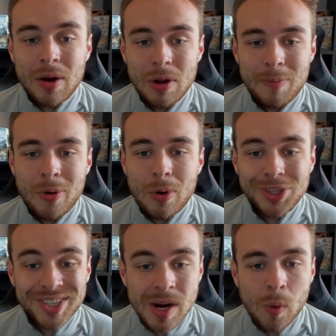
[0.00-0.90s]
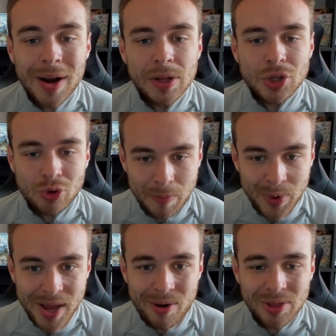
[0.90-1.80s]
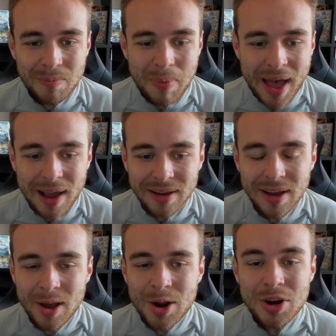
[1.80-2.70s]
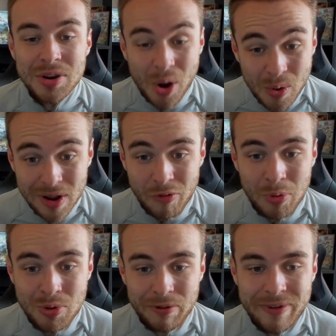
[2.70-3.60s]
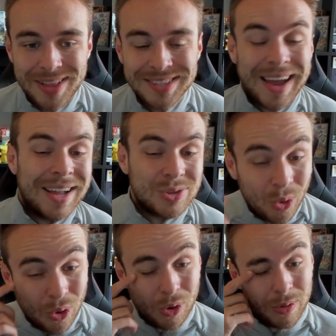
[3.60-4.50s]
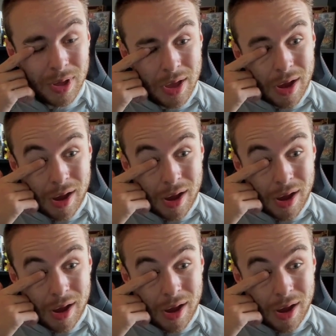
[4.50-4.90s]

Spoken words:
Laporte, Chilwell and Trippier at the back. No Liverpool defense at all.